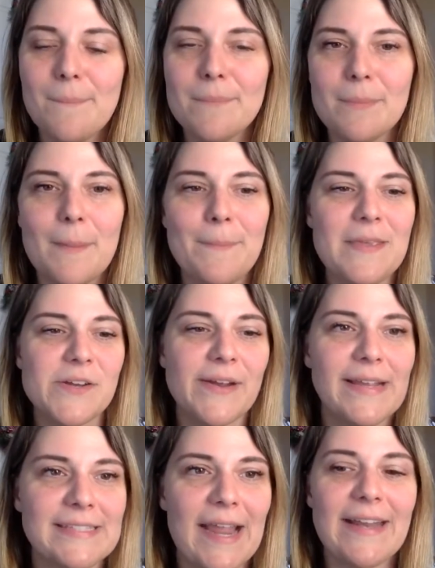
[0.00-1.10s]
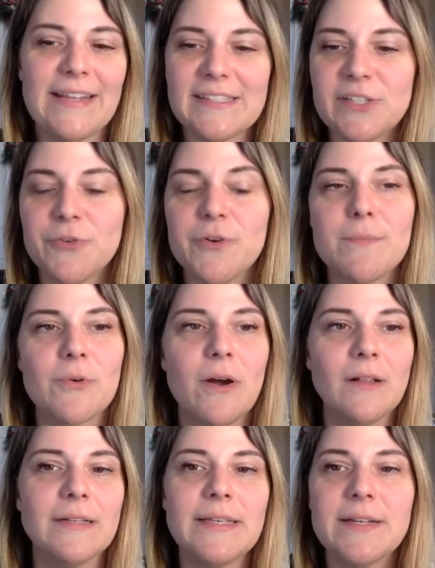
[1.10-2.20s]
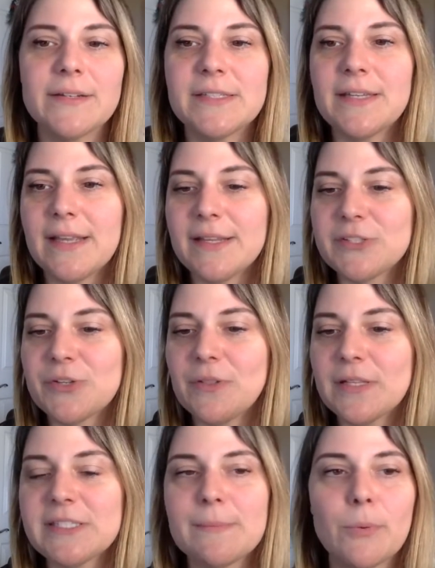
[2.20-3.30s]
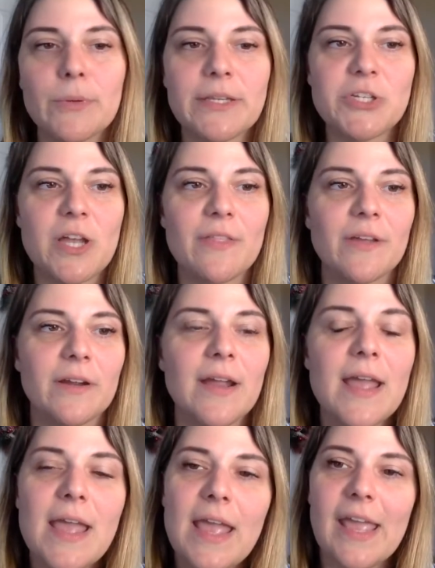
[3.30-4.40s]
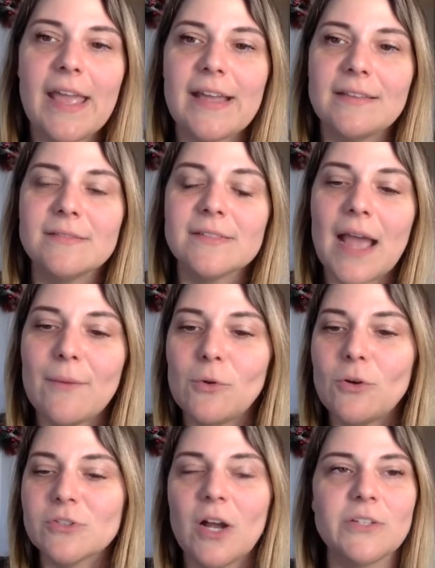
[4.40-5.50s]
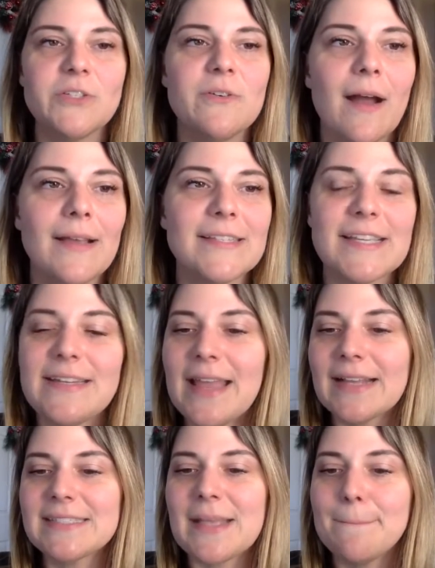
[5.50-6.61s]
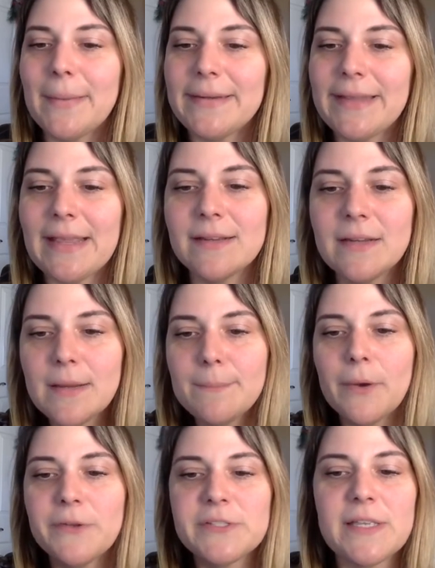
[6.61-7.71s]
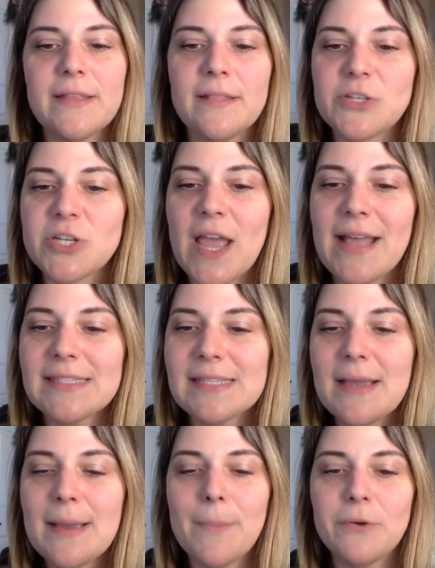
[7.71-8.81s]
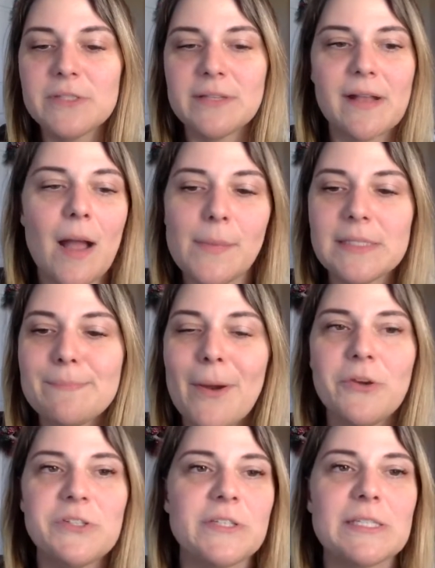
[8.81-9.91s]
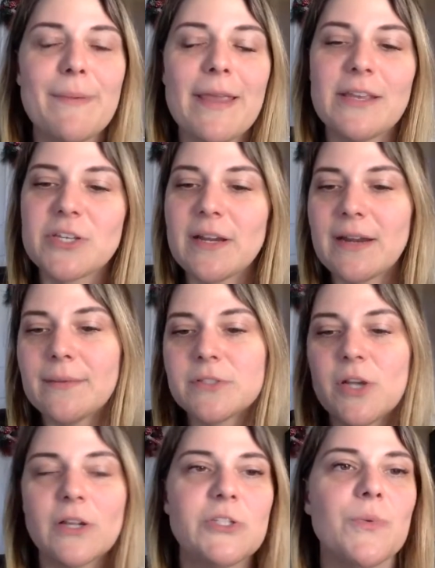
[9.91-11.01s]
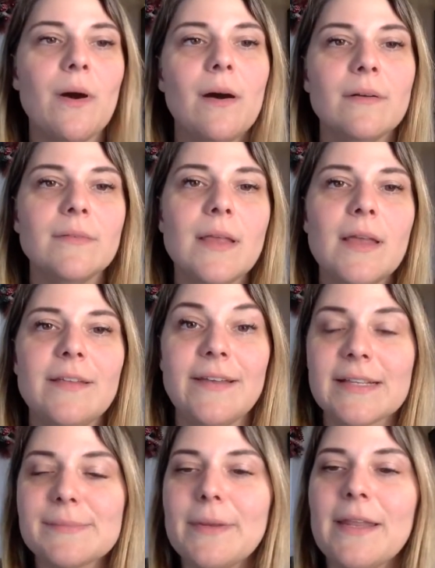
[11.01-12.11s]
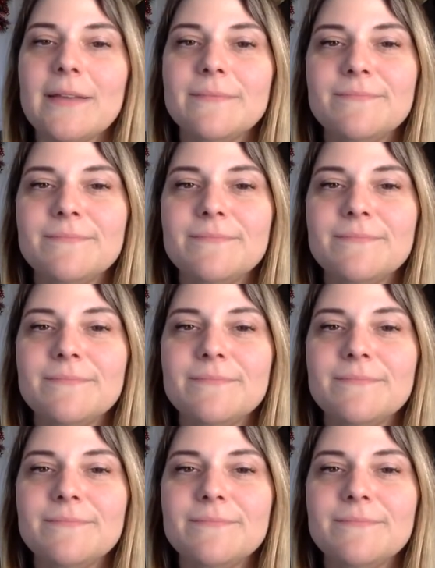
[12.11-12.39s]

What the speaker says: But Beat Your Anxiety is the group we're all in here today. So let's support each other. And I will talk to you guys next Monday. Post in the chat, post in the comments, post to this page, and I will talk to you all next Monday.